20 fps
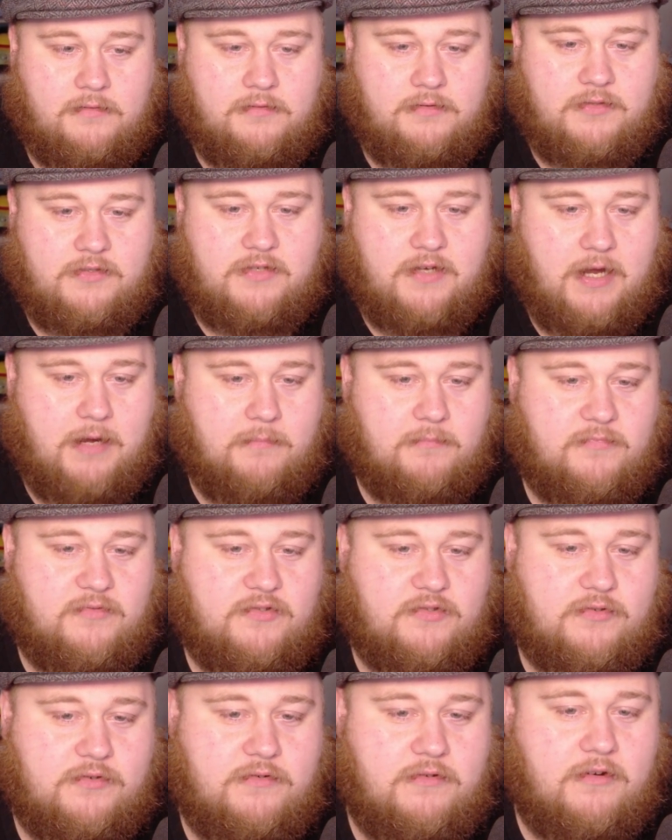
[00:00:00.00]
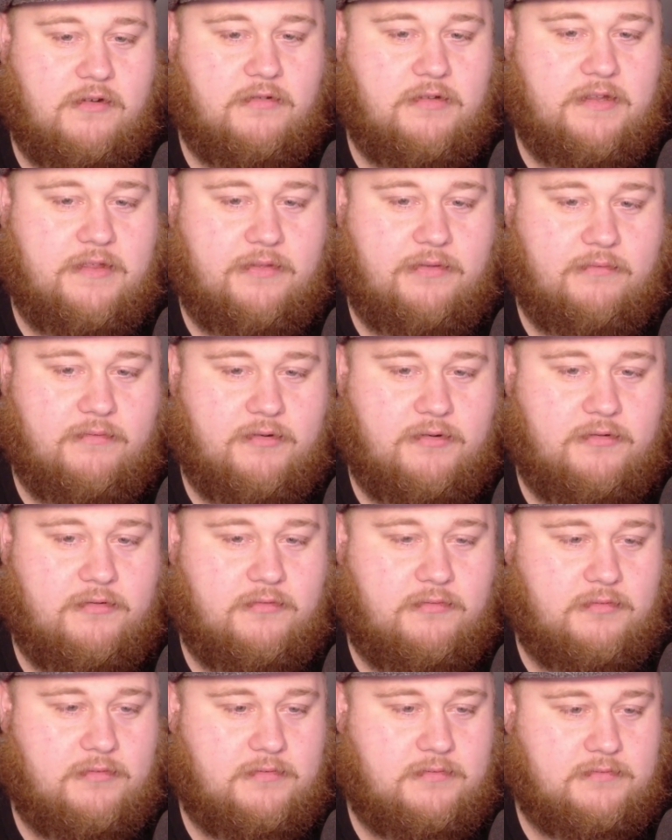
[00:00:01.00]
I'm scrolling
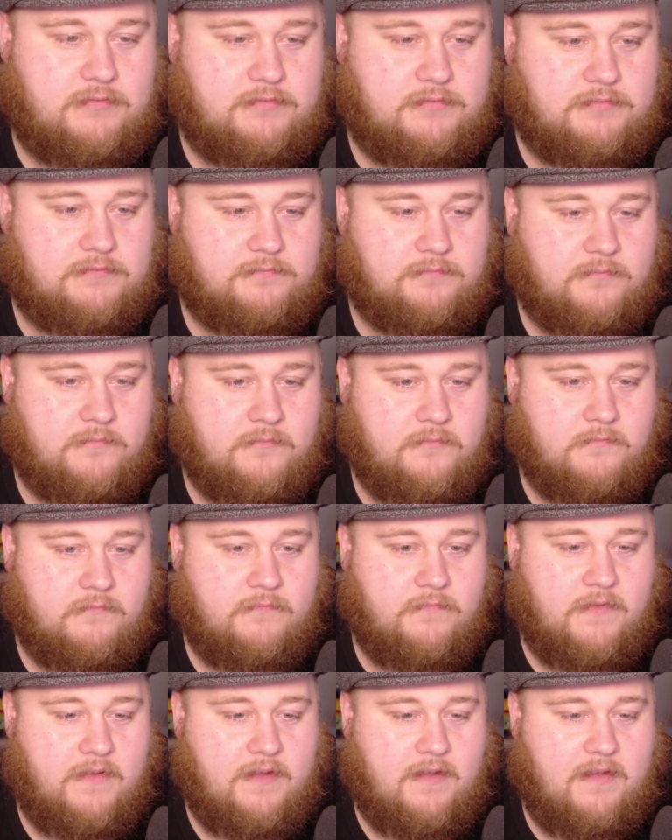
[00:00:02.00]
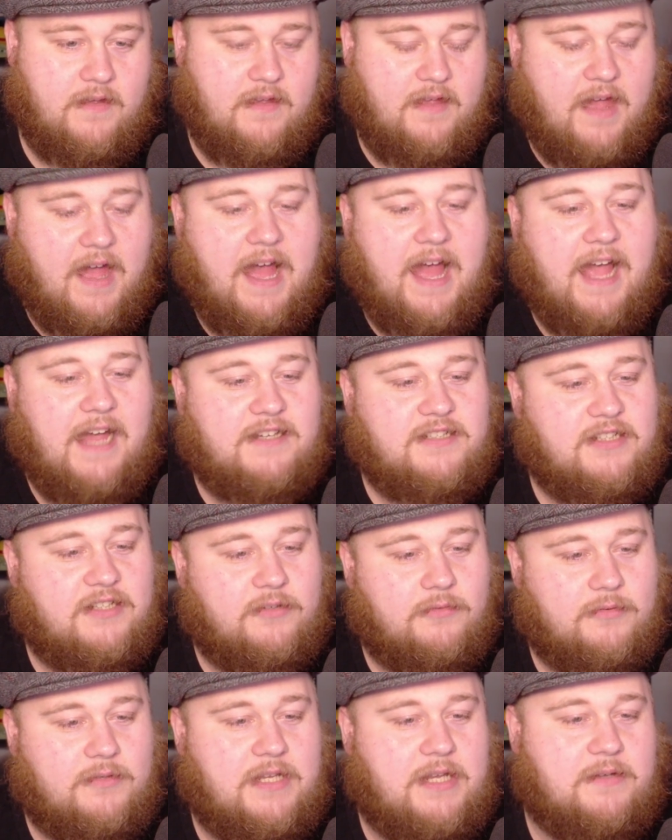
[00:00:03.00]
through.
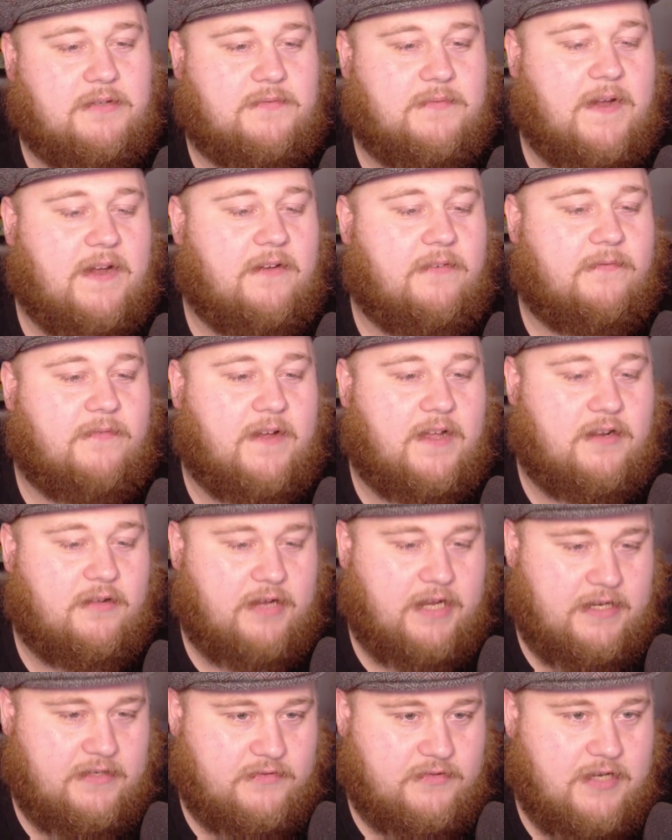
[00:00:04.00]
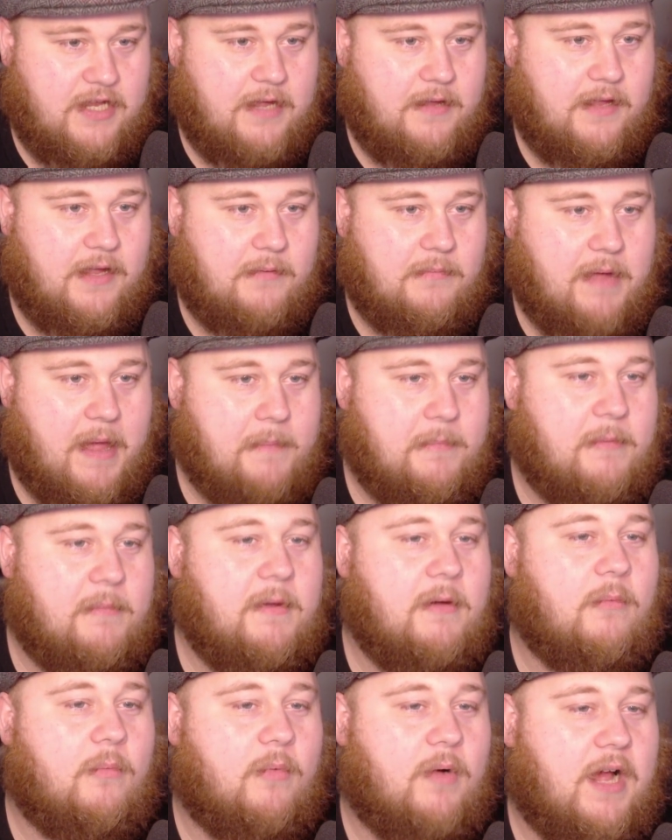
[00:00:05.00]
Actually, it was very fun. Okay, so I'm a
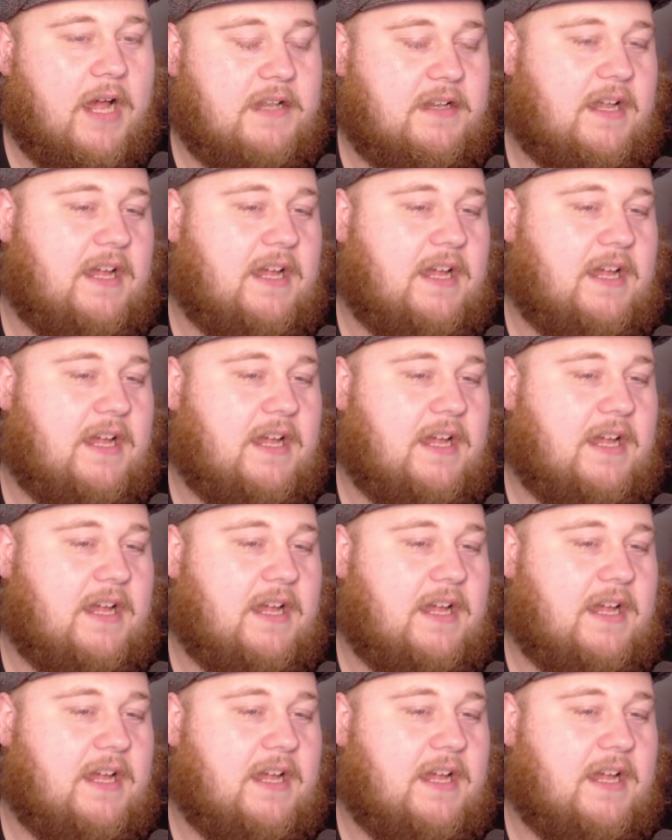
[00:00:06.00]
bit.